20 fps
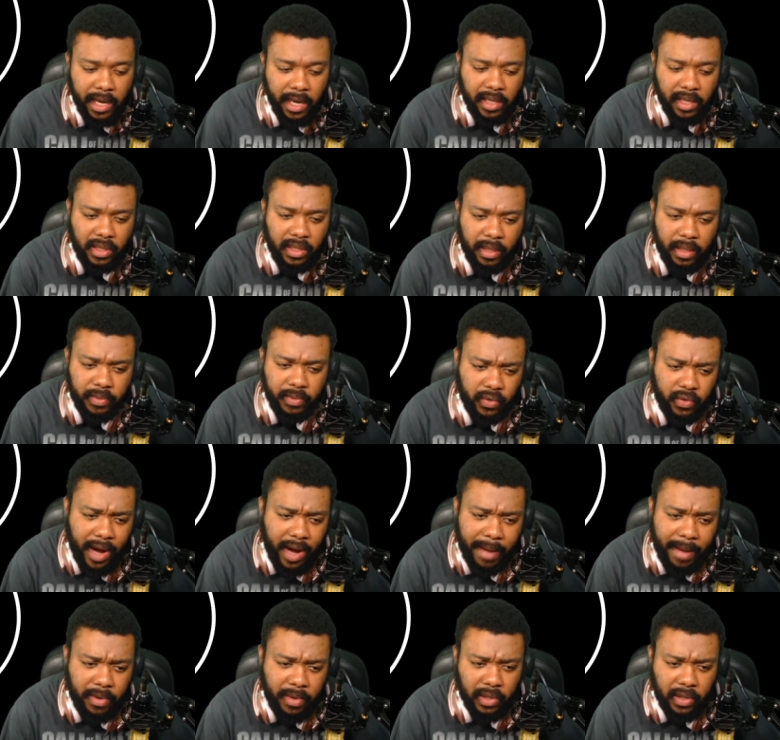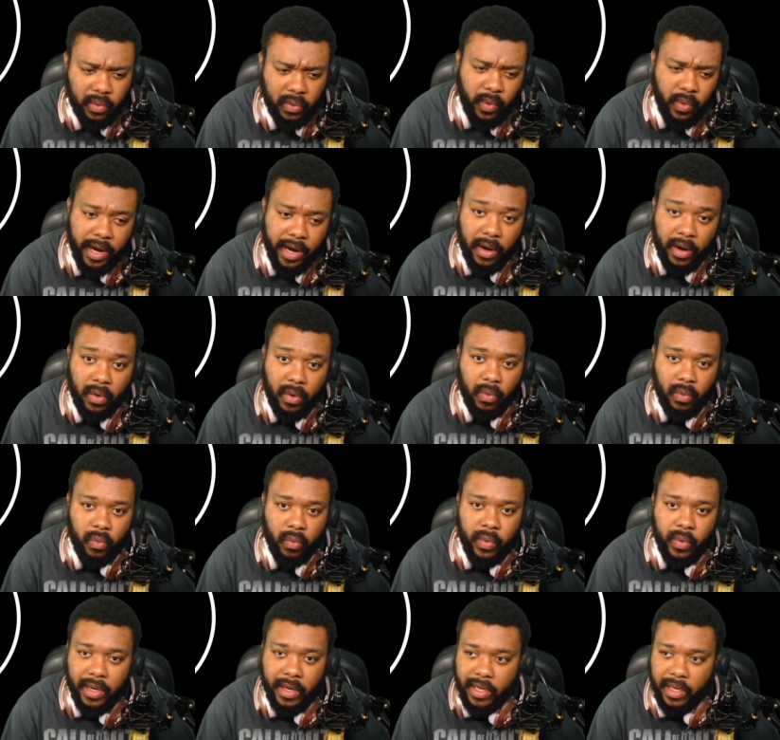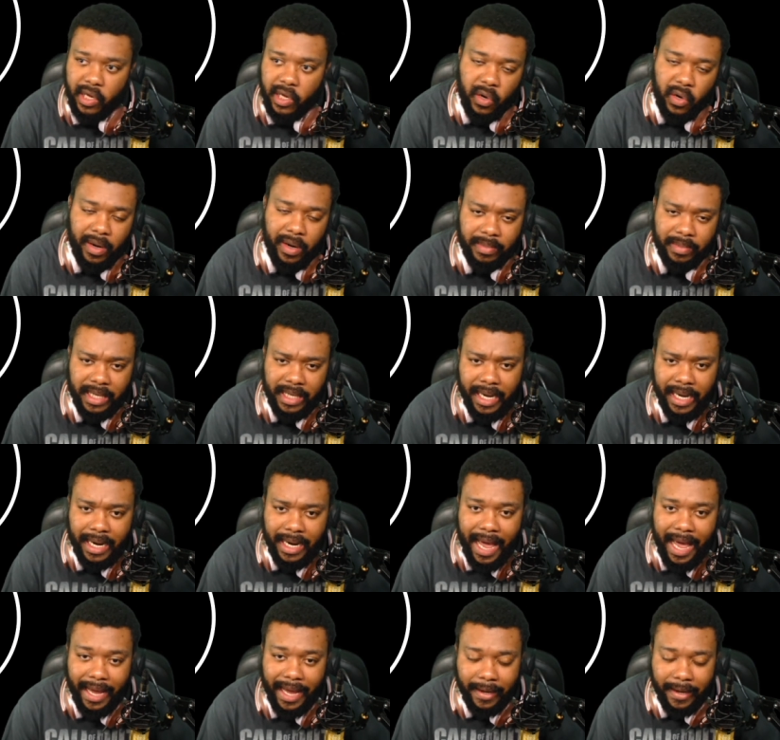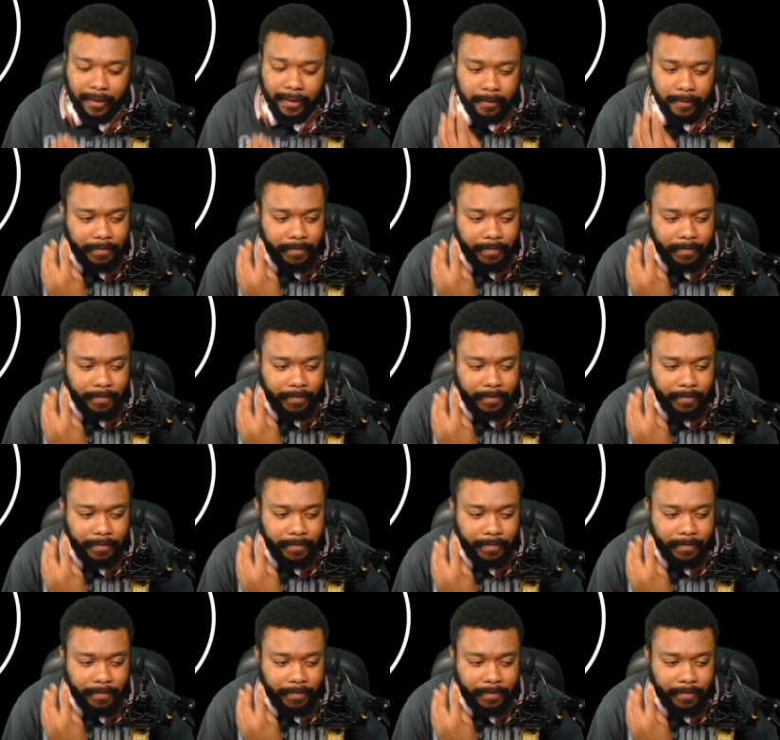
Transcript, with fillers: in subscribers, where we, you know what I'm saying, like,